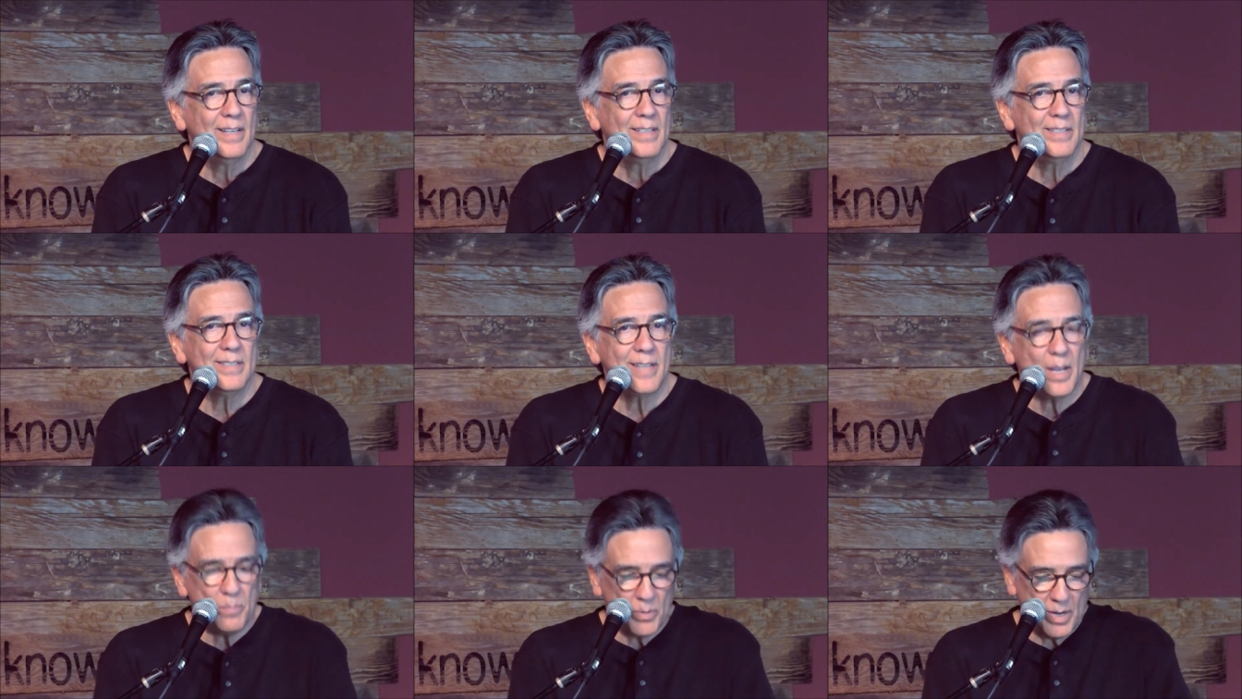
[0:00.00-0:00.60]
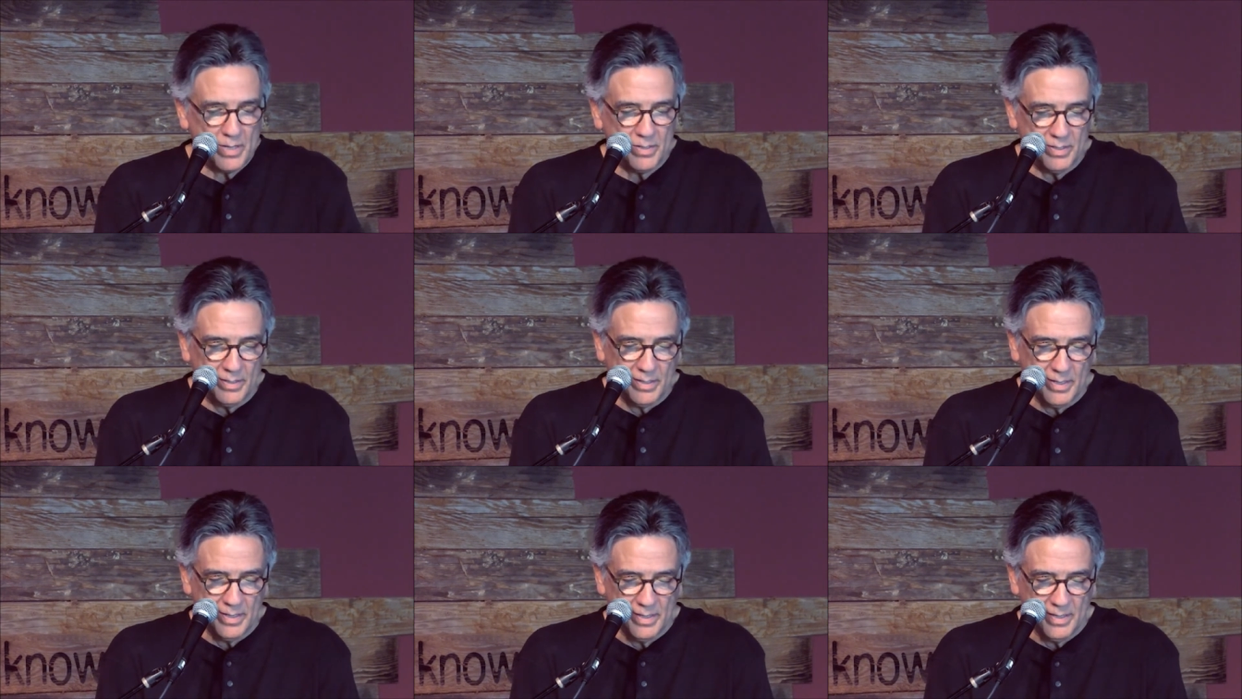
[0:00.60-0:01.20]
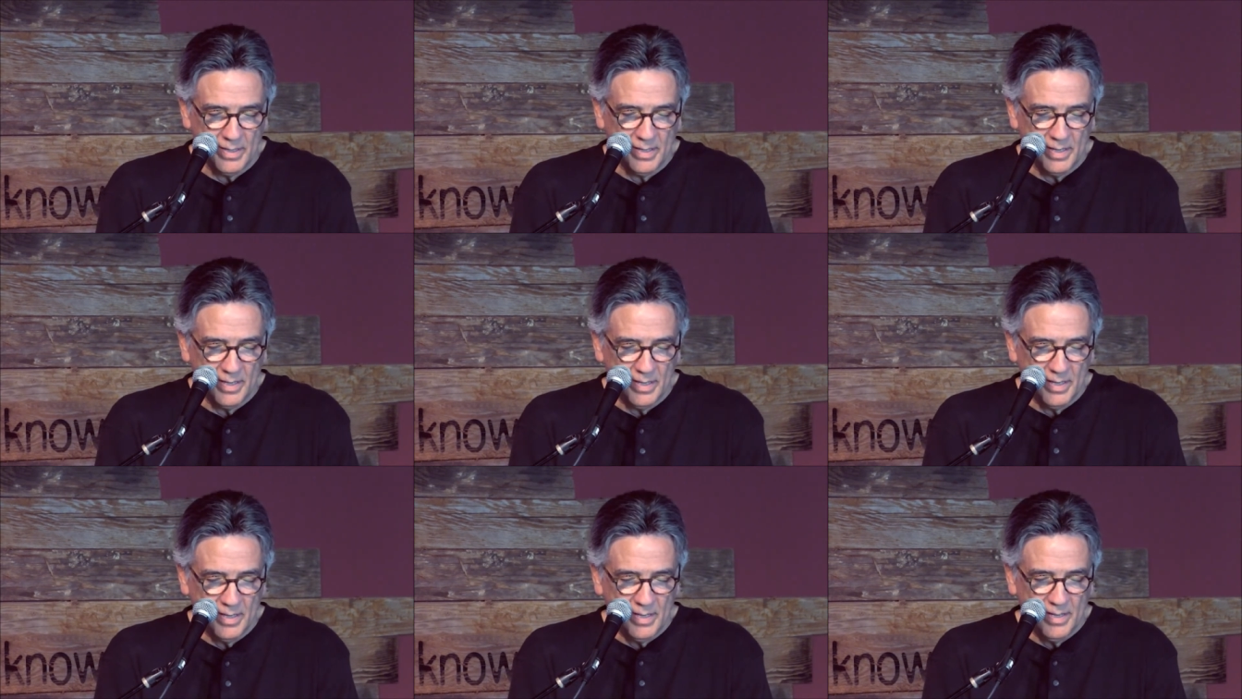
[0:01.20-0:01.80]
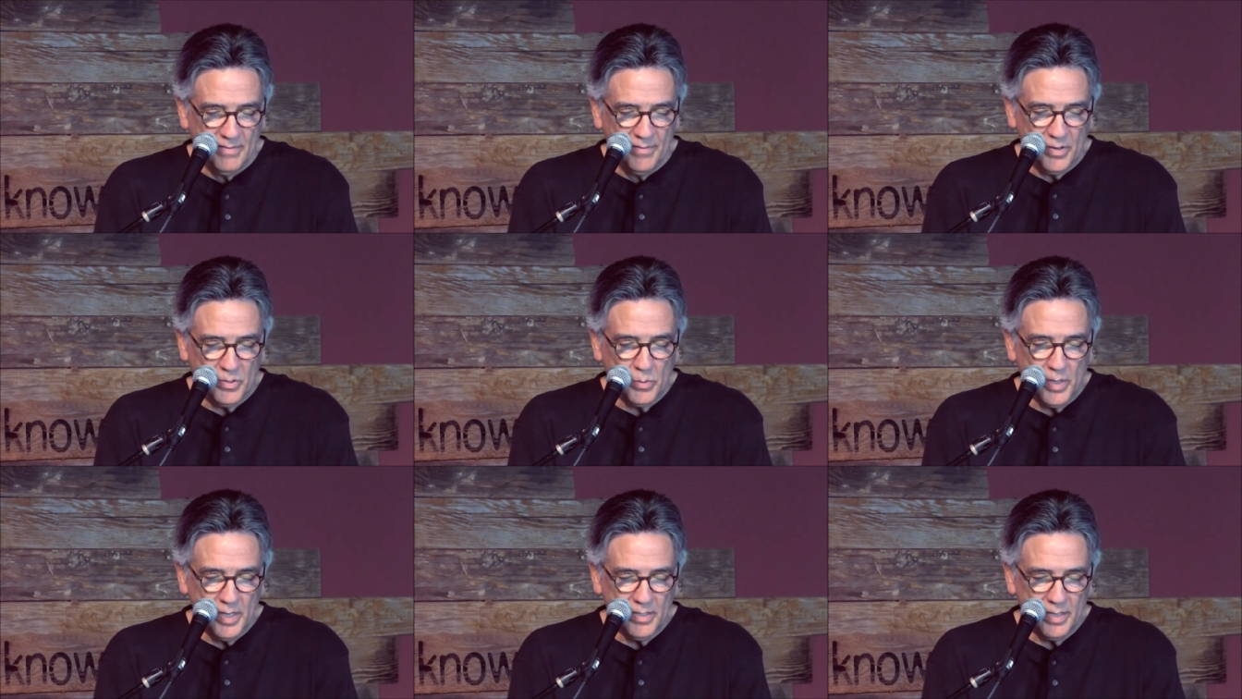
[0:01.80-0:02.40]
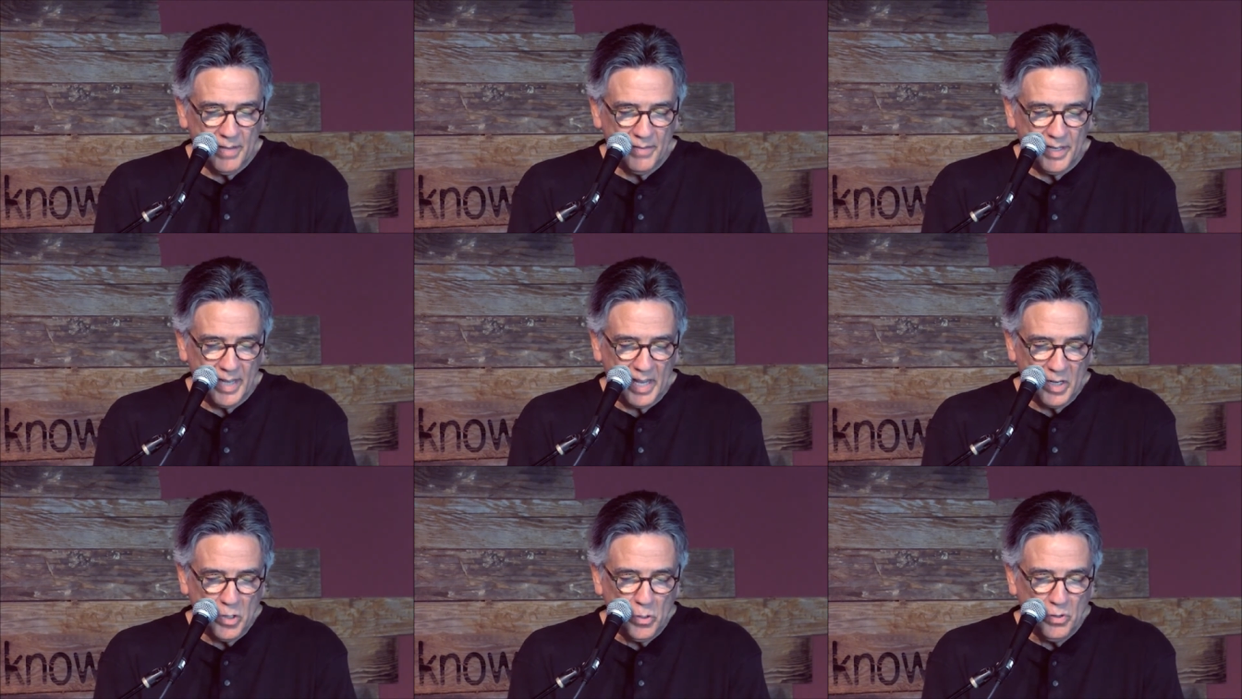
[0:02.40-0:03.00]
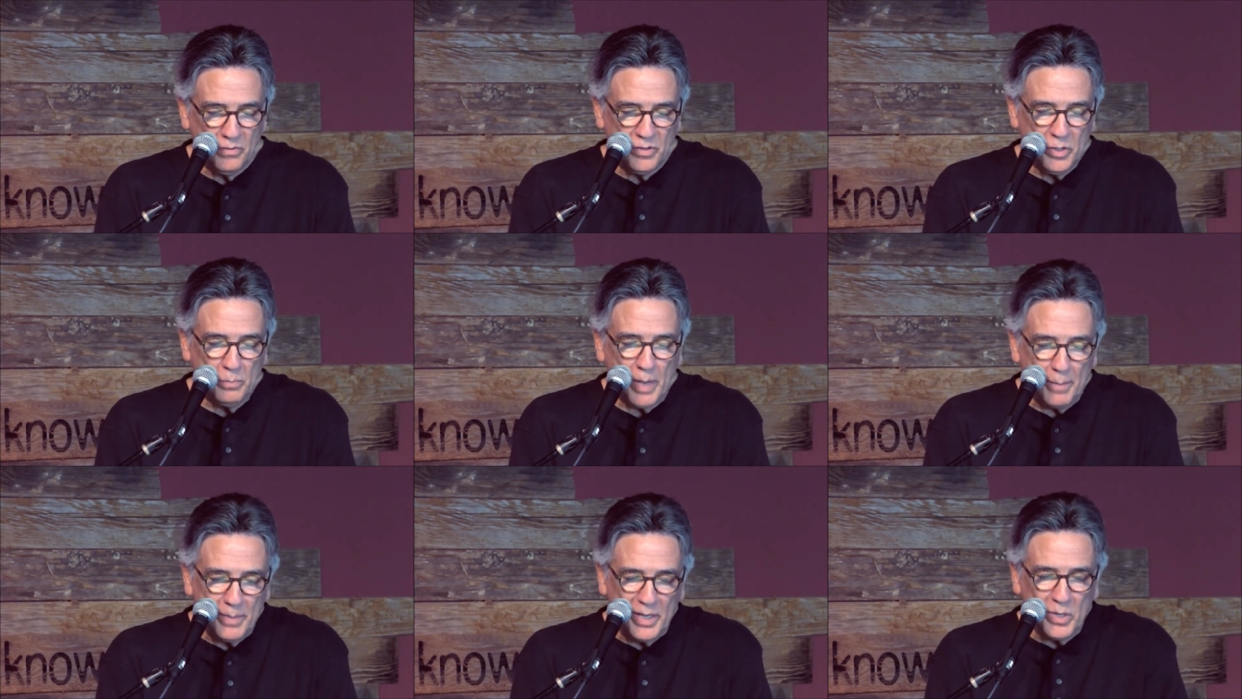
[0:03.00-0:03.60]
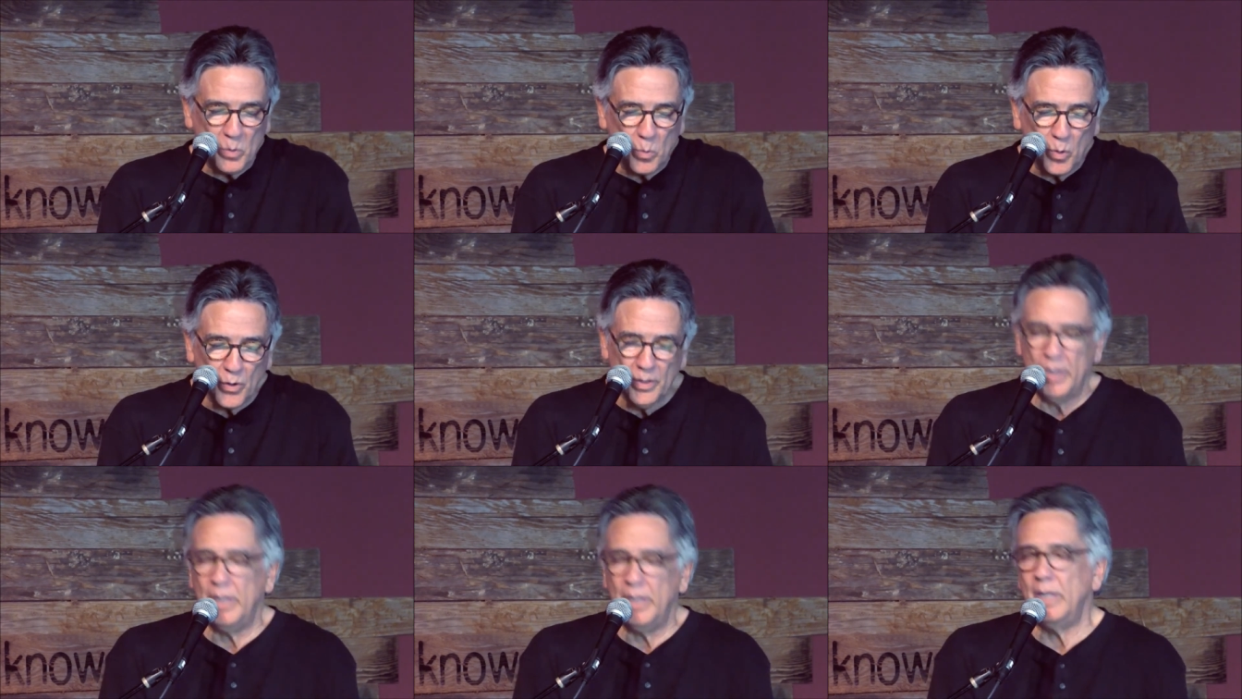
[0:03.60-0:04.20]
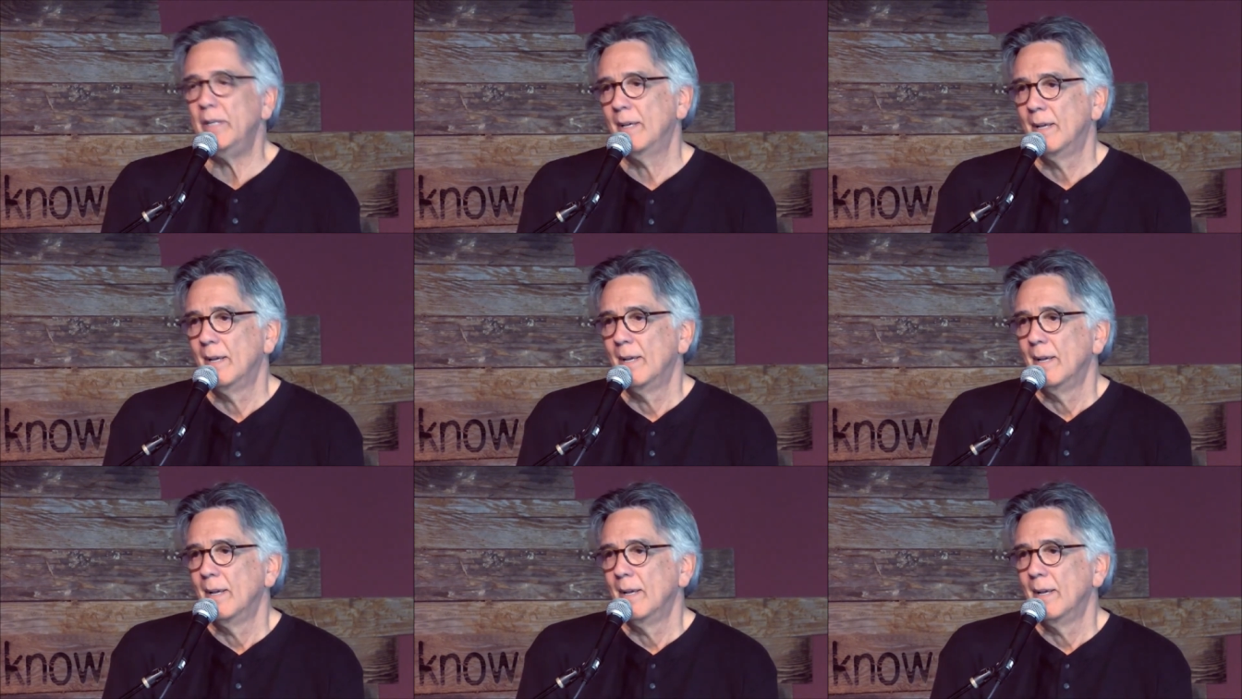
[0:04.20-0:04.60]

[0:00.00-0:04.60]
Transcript: Stay present. Verse 27 And who of you, by being worried,